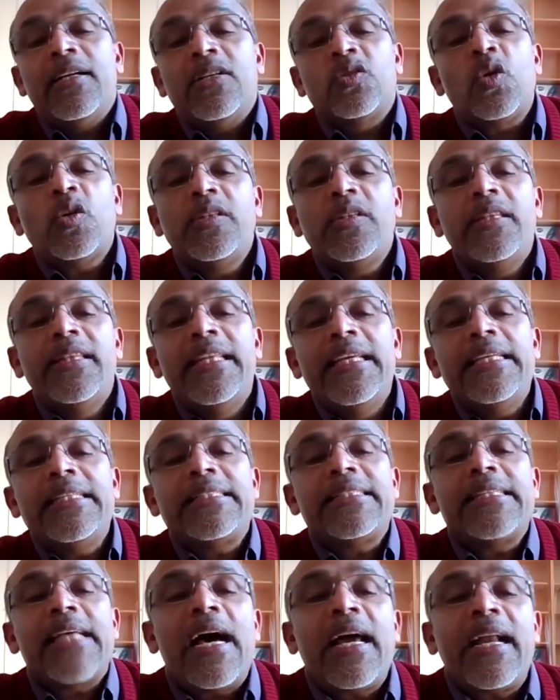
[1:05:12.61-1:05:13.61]
so
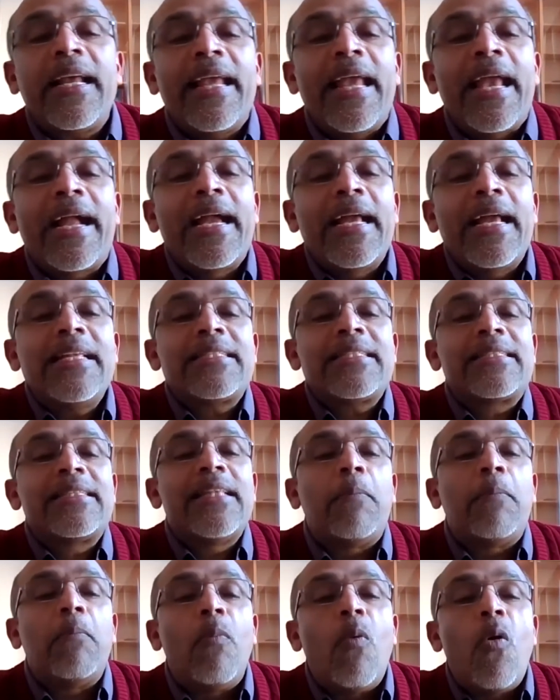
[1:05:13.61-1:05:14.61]
these are against
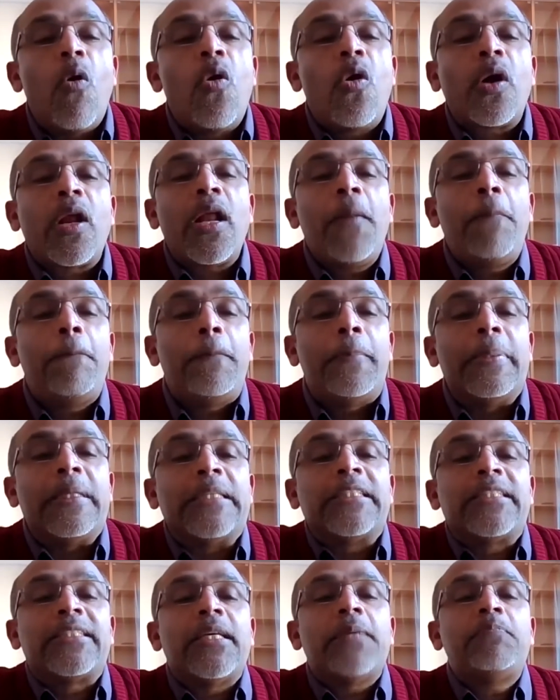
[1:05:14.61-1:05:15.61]
the moral
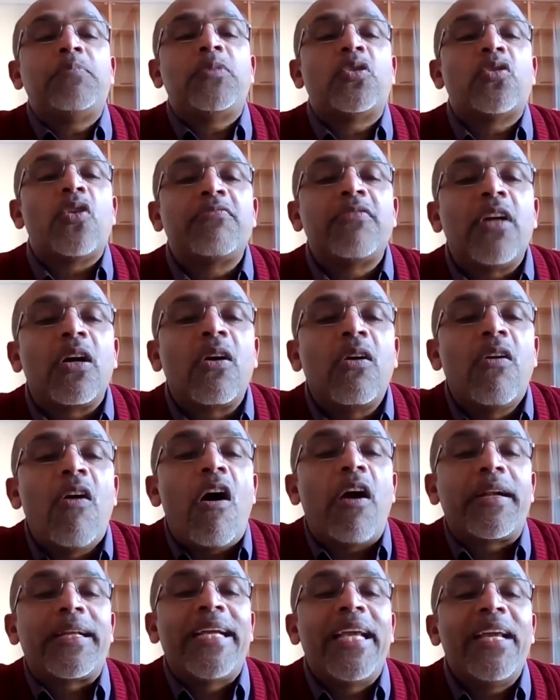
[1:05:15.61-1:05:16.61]
precepts of the
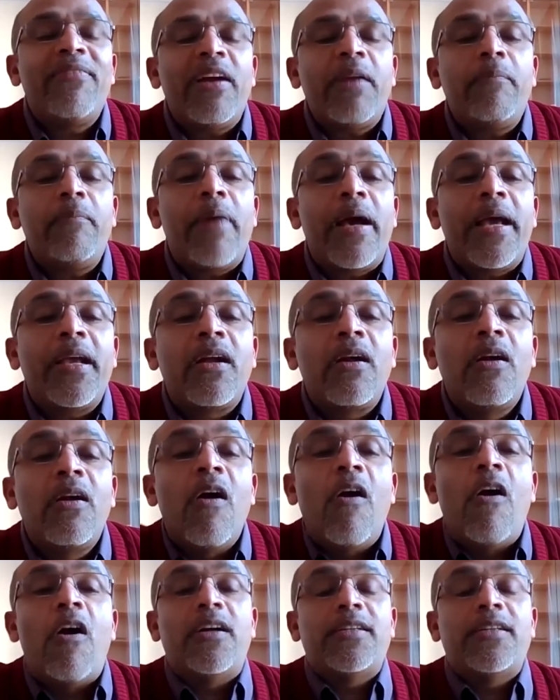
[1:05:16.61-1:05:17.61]
God given by
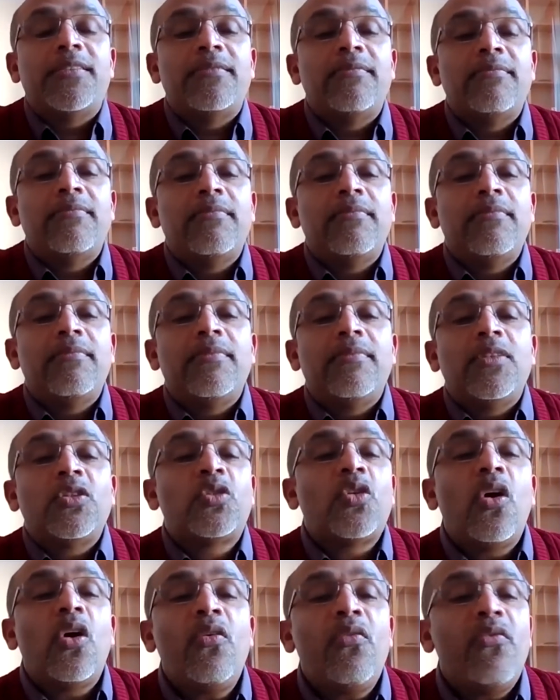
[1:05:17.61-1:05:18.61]
God.
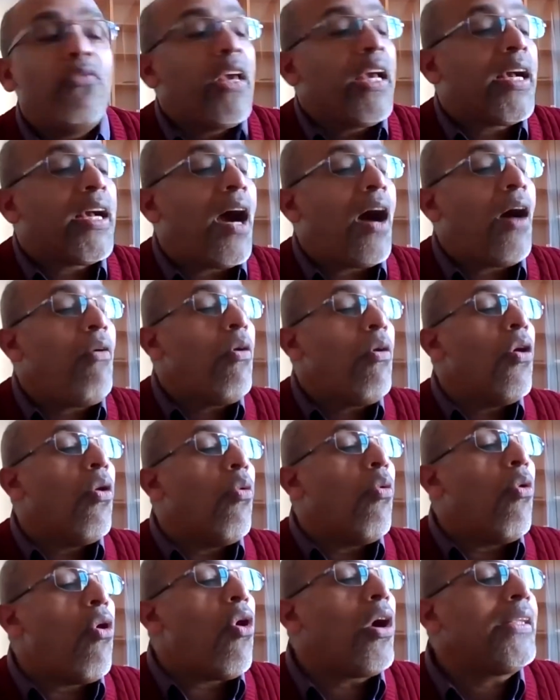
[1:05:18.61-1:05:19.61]
So we have
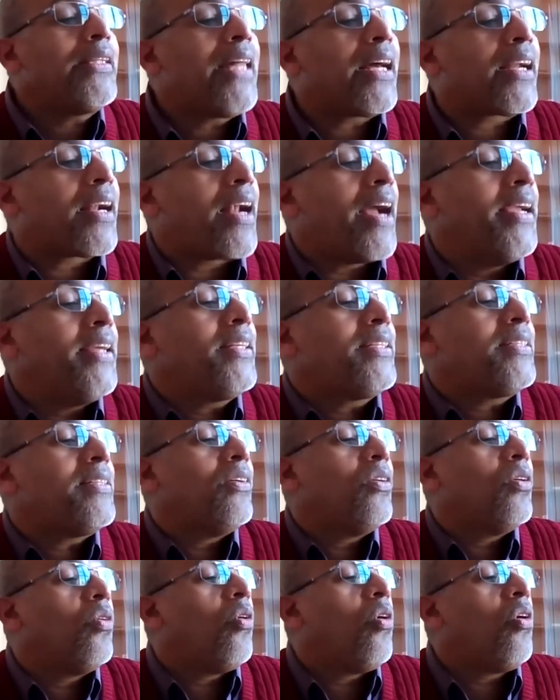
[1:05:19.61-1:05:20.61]
all the right,
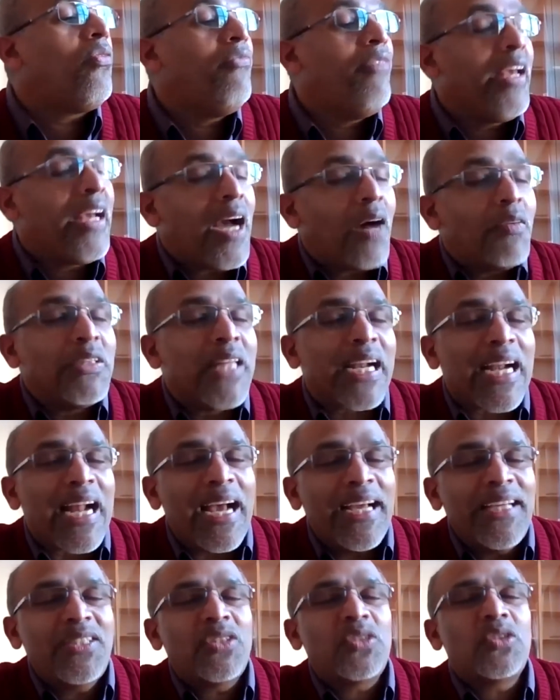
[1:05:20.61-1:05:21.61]
or we have the
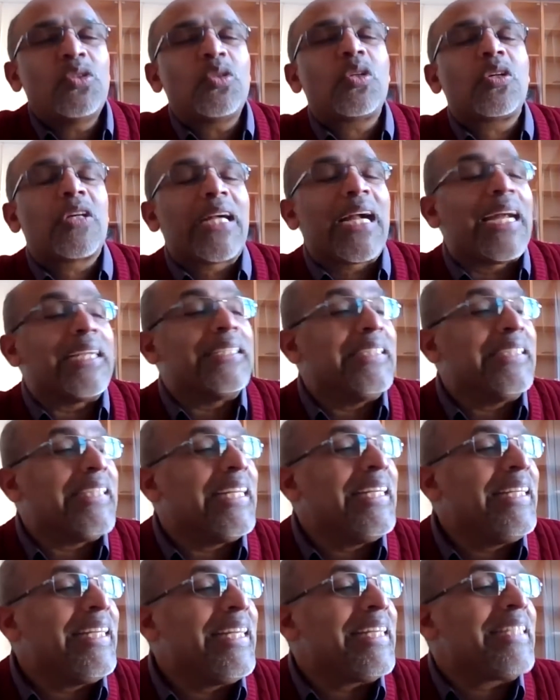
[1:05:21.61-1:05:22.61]
right to
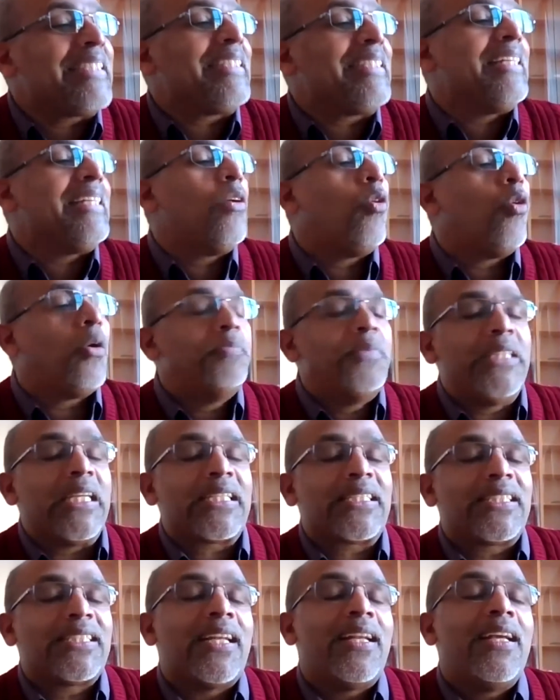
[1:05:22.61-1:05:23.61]
conscientious
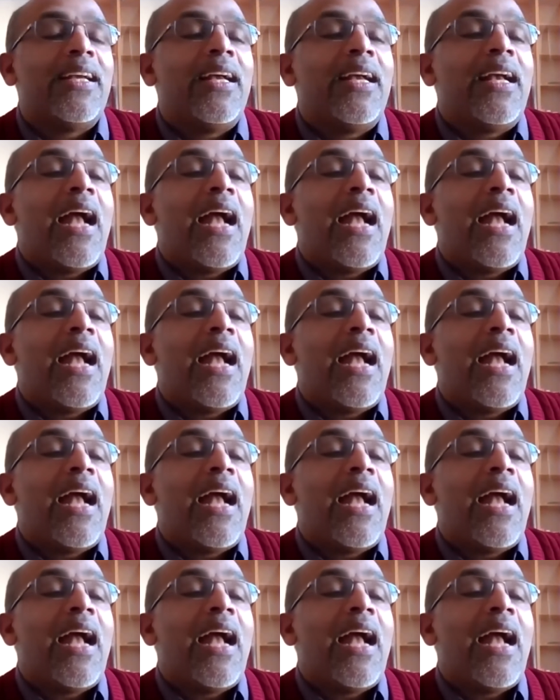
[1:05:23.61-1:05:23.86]
objection.